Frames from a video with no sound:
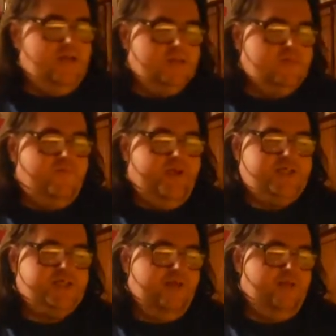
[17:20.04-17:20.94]
the
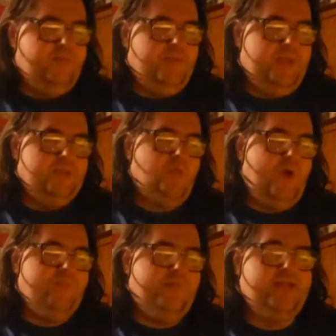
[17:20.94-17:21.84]
vegetarian beans,
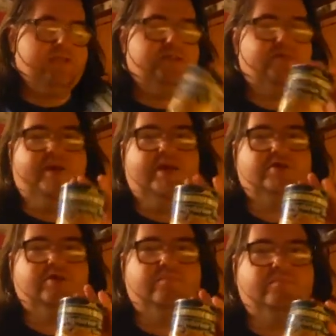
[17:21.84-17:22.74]
white beans, and tomato
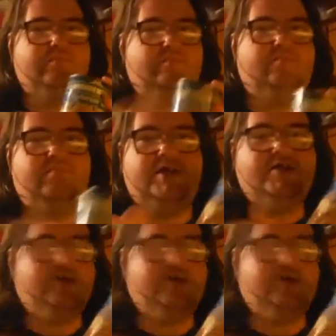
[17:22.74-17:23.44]
soup, that's